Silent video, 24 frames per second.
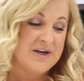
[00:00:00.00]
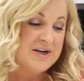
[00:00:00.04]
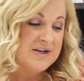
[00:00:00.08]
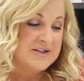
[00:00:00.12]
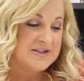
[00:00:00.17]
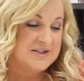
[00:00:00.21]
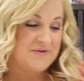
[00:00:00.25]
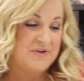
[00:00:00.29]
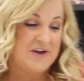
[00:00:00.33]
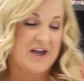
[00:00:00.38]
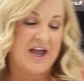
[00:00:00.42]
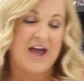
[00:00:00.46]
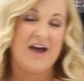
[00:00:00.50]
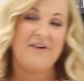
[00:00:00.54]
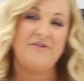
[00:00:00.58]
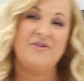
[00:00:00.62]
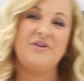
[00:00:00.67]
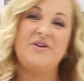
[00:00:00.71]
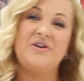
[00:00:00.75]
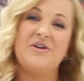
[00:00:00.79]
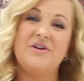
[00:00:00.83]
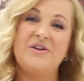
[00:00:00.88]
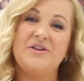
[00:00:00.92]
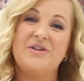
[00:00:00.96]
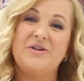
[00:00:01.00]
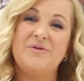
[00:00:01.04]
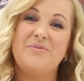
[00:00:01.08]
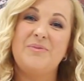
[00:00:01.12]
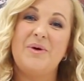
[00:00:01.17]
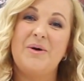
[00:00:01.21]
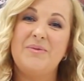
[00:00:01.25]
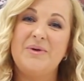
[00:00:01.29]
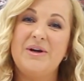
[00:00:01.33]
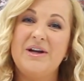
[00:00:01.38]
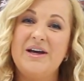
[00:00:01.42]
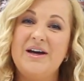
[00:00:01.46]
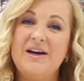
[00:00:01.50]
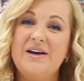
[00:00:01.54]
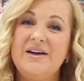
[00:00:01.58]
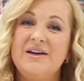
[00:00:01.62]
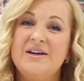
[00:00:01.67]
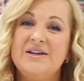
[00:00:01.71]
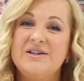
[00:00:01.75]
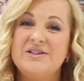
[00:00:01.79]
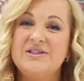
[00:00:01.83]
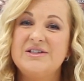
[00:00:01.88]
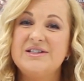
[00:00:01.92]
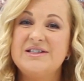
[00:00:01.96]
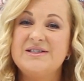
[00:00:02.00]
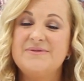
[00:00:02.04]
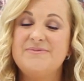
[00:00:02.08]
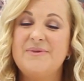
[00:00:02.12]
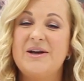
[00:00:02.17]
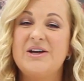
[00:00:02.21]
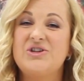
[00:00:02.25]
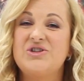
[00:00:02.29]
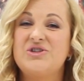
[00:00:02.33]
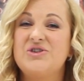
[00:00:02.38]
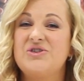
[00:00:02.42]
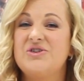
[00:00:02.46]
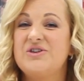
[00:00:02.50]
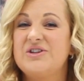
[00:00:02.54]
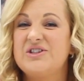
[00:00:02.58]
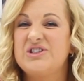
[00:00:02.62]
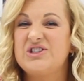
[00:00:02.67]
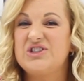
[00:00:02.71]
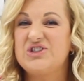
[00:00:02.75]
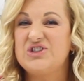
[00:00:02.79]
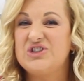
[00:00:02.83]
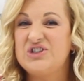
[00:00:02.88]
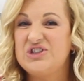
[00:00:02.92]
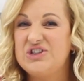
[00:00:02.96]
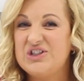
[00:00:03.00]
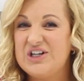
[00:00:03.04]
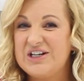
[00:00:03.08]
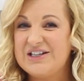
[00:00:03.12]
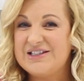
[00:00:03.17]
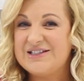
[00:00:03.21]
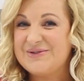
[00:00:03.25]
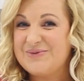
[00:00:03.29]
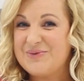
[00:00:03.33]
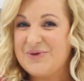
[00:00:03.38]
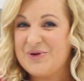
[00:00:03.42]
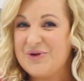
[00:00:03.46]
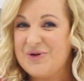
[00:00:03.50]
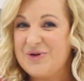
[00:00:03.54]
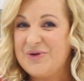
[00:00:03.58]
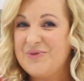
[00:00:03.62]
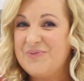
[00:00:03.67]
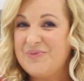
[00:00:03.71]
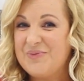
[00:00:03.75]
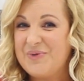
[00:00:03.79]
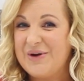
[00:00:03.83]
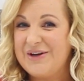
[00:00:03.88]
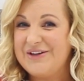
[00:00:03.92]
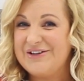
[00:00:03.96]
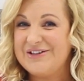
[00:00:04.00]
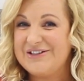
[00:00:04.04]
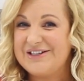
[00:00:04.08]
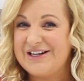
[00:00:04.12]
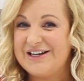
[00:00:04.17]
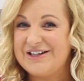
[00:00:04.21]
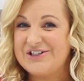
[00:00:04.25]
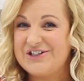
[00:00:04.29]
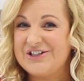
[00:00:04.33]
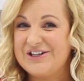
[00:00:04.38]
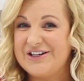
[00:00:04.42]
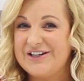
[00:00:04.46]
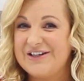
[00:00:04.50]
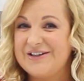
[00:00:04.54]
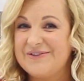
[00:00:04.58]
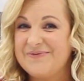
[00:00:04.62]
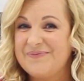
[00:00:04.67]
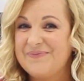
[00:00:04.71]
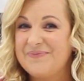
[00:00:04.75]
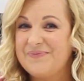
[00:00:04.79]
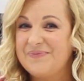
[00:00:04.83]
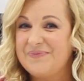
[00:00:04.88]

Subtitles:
So if you haven't got a thermometer, just make sure it's just warm when you're touching it.